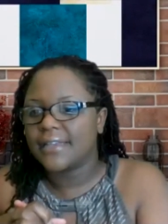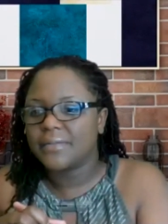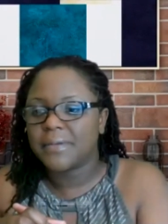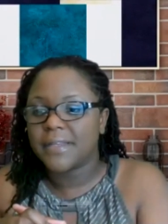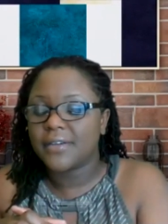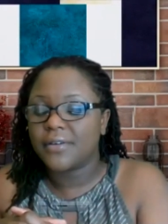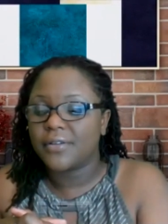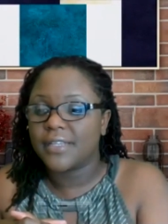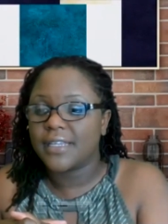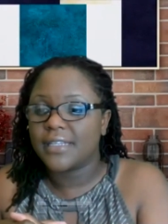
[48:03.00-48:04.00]
depending
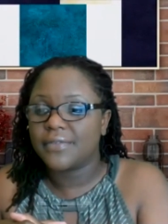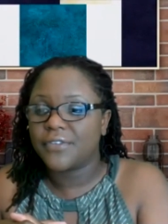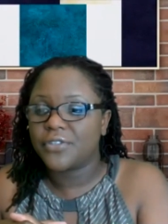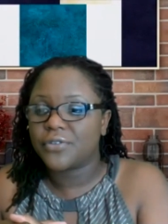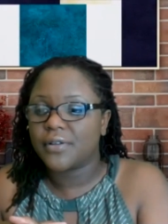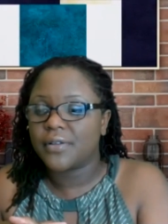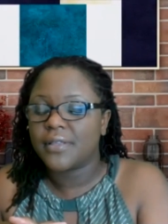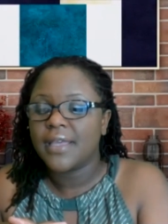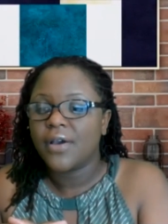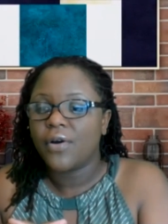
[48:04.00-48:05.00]
on the individual
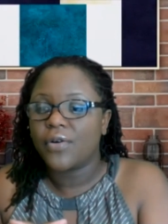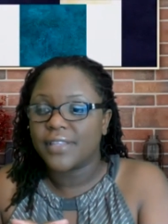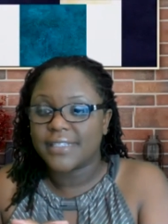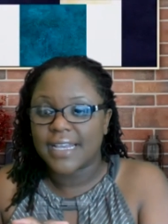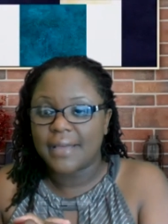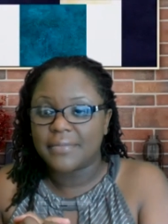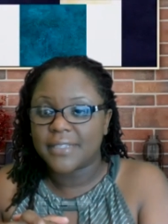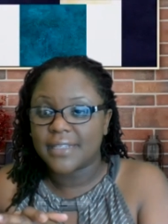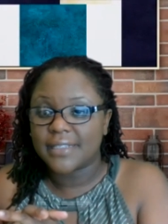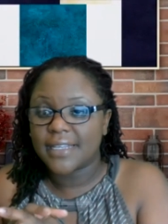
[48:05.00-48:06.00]
or the
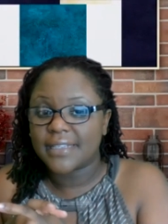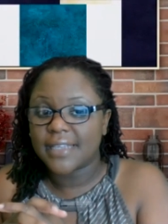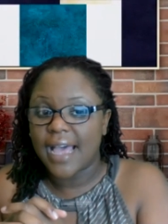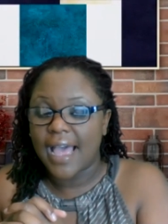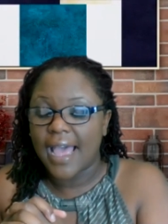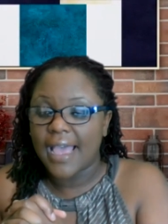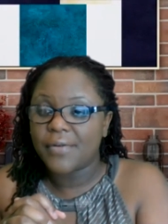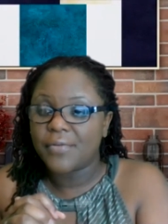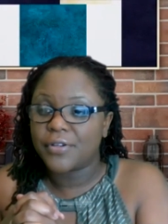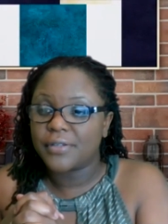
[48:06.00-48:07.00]
circumstances, I
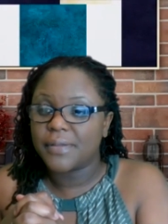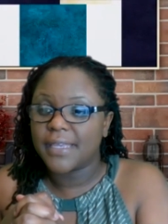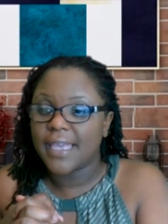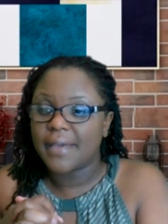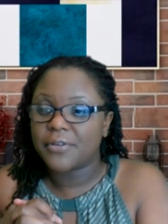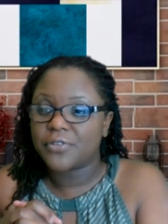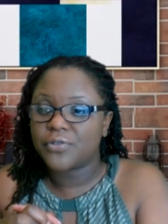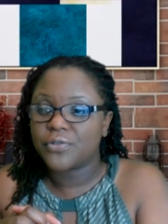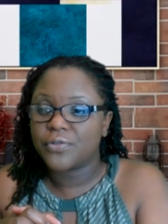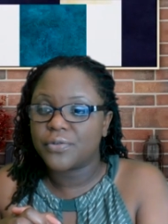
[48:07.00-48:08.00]
would be able
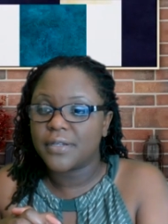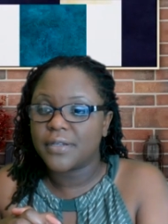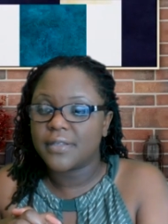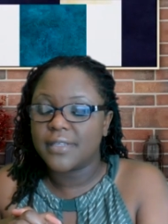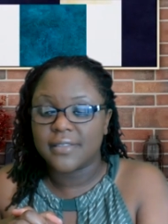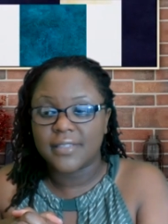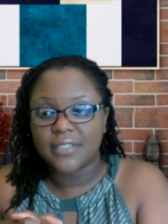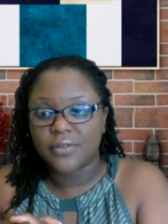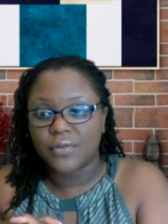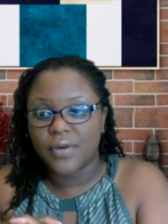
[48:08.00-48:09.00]
to
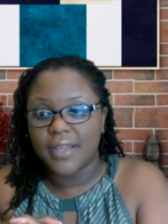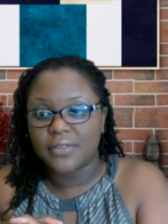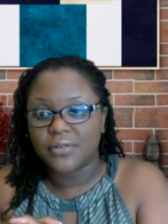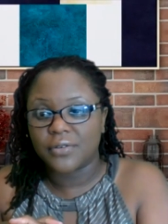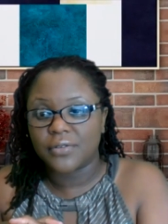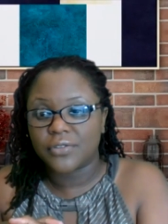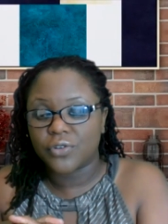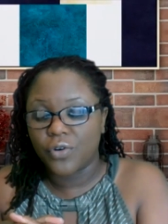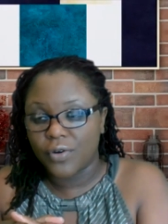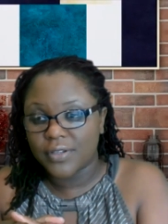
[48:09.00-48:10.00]
insist on one to
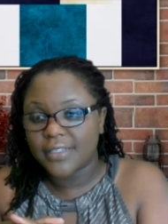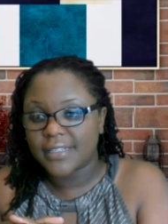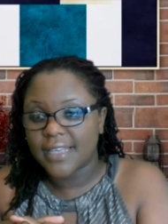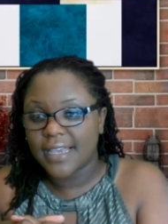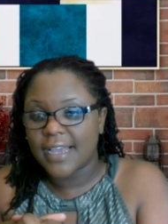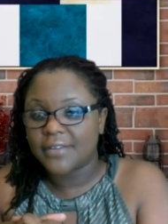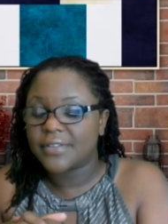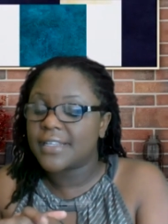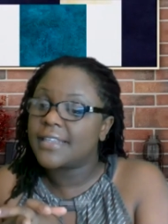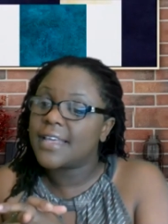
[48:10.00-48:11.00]
go see a
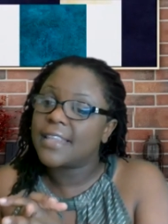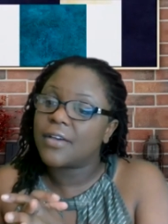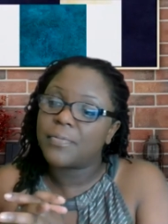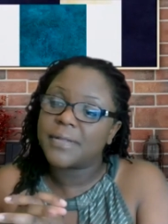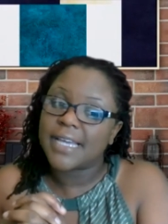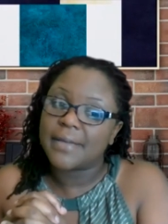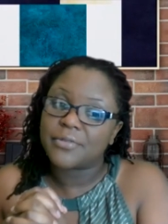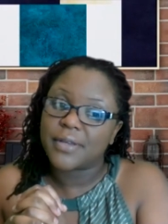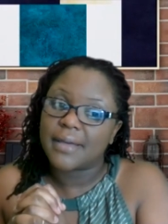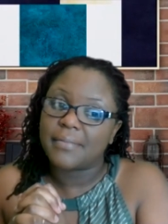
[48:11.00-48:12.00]
psychiatrist. And then there will be times
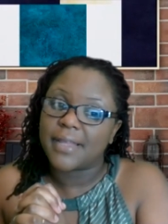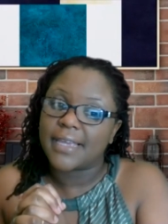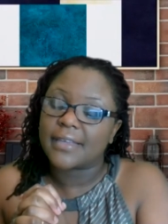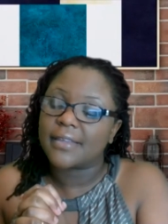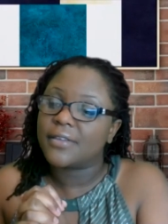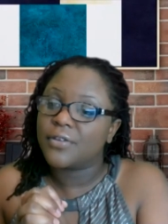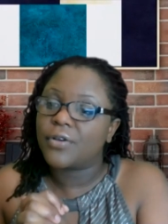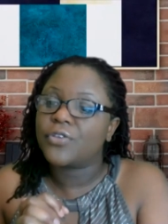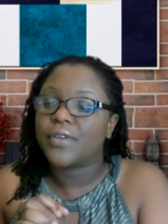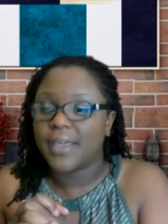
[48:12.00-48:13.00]
when I'm like,
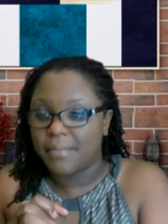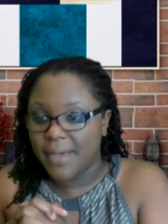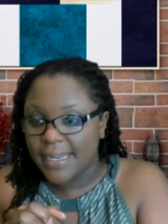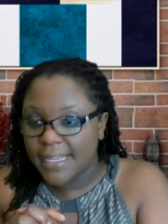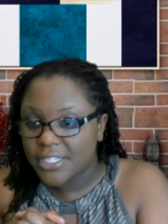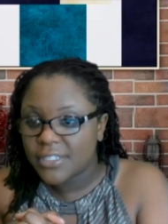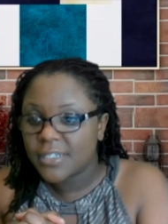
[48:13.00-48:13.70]
you can manage